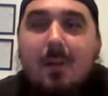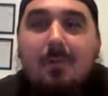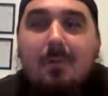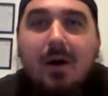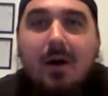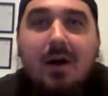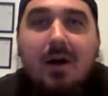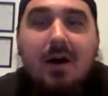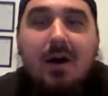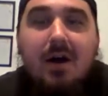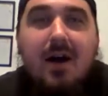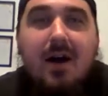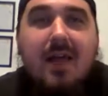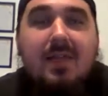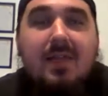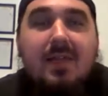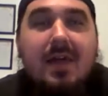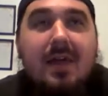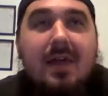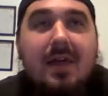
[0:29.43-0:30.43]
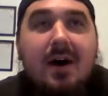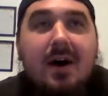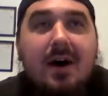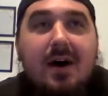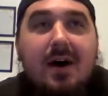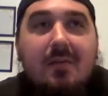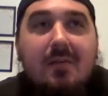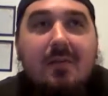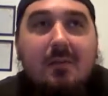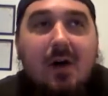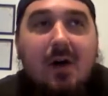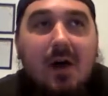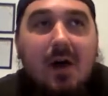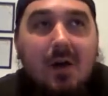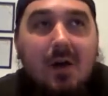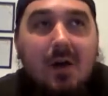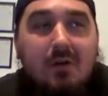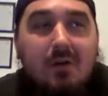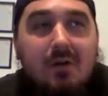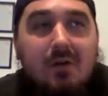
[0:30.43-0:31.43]
But uh, and then uh,
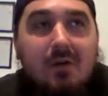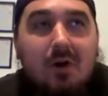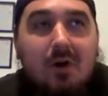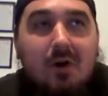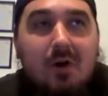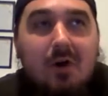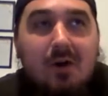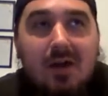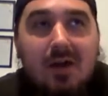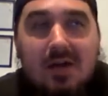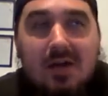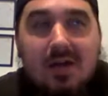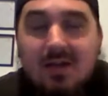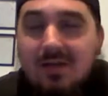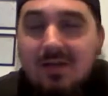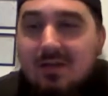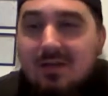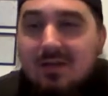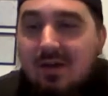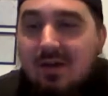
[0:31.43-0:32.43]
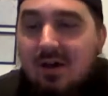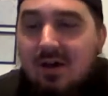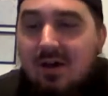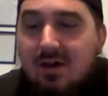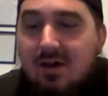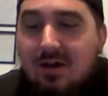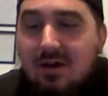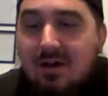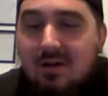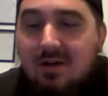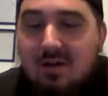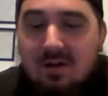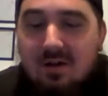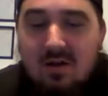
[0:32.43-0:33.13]
another song is uh,